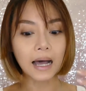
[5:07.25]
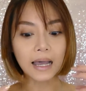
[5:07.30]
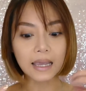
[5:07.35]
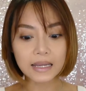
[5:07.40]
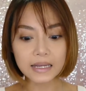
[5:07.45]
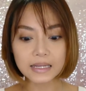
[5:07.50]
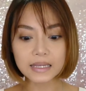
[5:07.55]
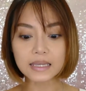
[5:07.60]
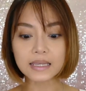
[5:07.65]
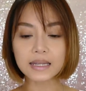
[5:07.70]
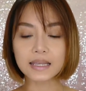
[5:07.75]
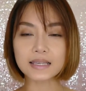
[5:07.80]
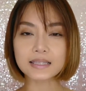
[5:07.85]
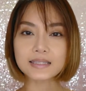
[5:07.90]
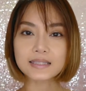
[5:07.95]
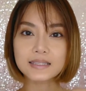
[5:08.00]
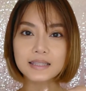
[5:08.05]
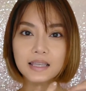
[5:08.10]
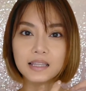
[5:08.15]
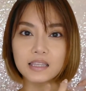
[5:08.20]
I need a
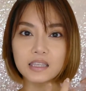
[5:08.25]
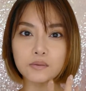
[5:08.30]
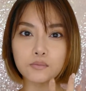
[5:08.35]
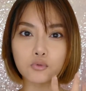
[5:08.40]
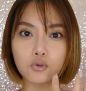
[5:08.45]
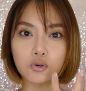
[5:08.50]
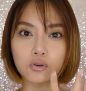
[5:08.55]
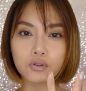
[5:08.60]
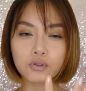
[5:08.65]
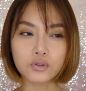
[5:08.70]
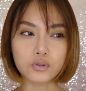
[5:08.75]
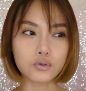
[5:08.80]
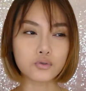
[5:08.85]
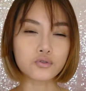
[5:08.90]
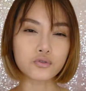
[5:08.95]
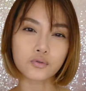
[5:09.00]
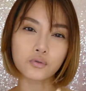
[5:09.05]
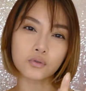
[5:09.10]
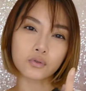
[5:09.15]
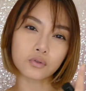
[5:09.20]
slightly more
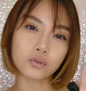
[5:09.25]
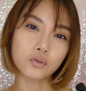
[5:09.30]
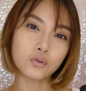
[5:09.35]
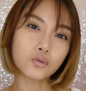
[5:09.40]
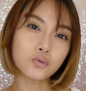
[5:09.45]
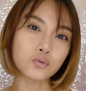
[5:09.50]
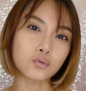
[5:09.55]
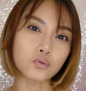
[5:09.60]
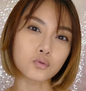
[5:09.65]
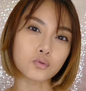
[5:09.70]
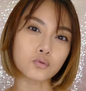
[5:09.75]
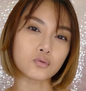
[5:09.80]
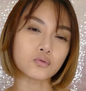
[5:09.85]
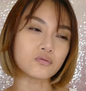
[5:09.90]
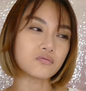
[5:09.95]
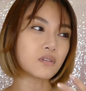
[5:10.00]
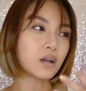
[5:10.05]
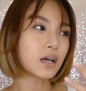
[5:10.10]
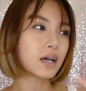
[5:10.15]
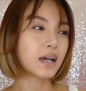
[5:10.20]
neutral,
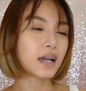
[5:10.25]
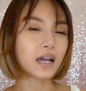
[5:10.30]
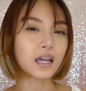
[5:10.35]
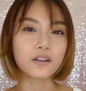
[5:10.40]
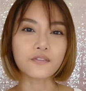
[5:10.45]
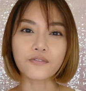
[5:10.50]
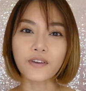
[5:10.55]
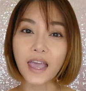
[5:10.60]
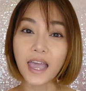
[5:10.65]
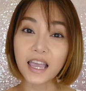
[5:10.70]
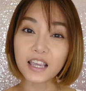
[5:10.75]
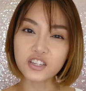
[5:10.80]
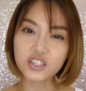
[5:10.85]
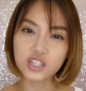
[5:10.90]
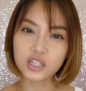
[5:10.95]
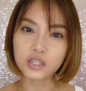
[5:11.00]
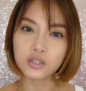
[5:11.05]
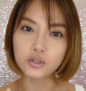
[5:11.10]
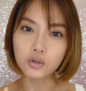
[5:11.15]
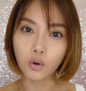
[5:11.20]
cool, kind of
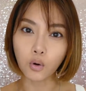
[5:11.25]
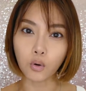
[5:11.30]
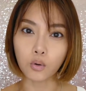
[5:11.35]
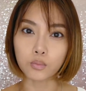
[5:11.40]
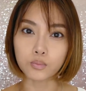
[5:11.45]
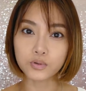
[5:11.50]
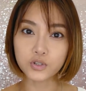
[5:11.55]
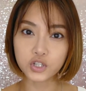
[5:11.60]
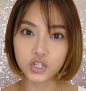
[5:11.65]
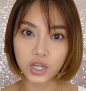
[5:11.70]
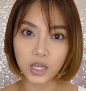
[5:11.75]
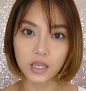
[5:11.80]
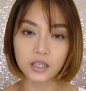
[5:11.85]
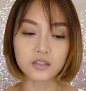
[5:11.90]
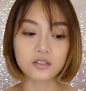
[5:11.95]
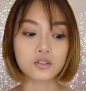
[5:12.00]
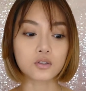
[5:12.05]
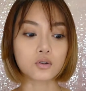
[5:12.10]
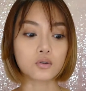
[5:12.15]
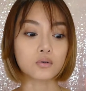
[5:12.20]
ashy taupe
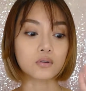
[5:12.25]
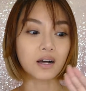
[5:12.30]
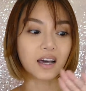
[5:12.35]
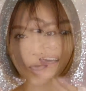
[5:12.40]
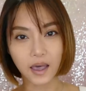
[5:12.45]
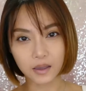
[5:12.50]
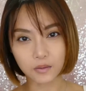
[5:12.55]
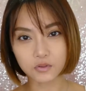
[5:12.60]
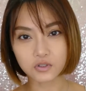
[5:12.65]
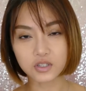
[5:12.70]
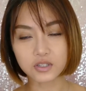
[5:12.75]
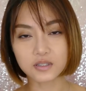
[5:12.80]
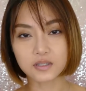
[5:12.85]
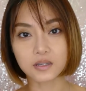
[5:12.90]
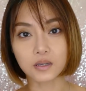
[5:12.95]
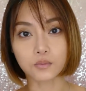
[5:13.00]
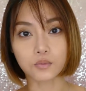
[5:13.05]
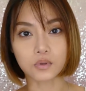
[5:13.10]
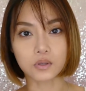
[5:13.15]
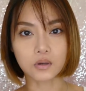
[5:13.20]
shade, so I will just
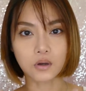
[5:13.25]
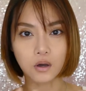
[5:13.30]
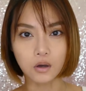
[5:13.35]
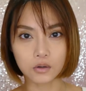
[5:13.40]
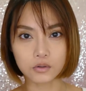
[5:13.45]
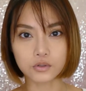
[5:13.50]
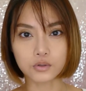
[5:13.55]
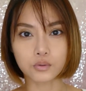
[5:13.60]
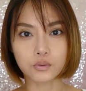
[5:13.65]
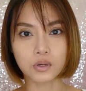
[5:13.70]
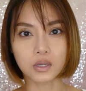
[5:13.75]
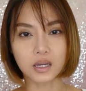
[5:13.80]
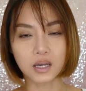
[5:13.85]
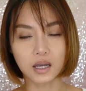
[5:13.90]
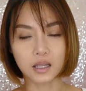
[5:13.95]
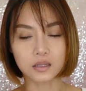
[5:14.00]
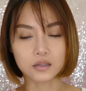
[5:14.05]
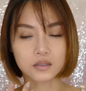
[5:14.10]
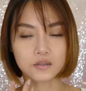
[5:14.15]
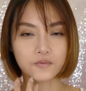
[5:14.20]
stick with contouring
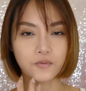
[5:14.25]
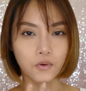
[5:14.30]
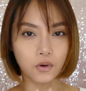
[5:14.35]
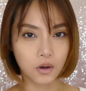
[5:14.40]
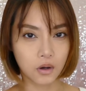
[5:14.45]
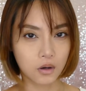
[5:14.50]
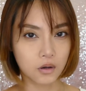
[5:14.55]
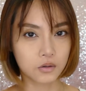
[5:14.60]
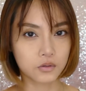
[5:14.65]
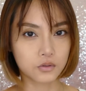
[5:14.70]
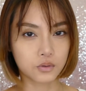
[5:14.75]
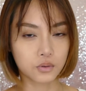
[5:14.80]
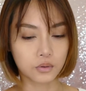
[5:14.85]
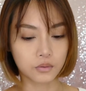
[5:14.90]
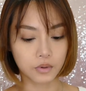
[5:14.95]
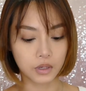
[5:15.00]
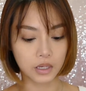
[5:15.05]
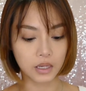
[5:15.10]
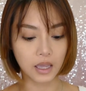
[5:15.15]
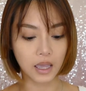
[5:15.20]
colors for
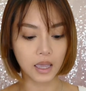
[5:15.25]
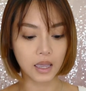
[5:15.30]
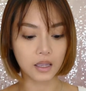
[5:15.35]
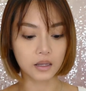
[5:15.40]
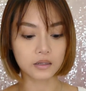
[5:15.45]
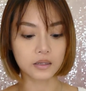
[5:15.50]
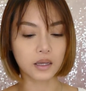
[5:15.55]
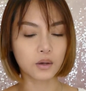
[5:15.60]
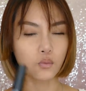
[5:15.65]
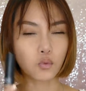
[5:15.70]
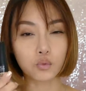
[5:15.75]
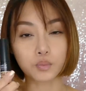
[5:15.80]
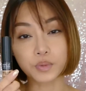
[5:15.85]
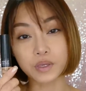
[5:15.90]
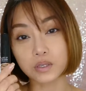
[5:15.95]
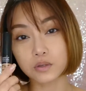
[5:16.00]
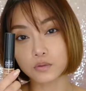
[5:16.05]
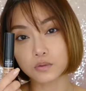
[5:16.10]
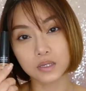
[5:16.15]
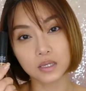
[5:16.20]
contouring, and I won't
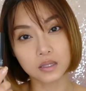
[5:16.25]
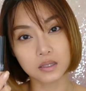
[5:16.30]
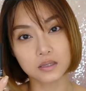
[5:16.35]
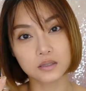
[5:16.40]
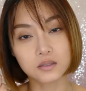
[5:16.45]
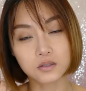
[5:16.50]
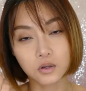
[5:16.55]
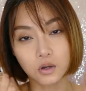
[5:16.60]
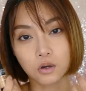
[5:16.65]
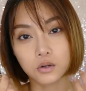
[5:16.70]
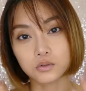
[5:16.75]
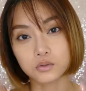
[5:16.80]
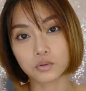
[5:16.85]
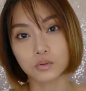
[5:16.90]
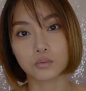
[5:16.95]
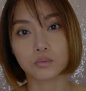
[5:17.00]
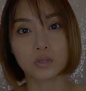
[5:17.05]
be using this to contour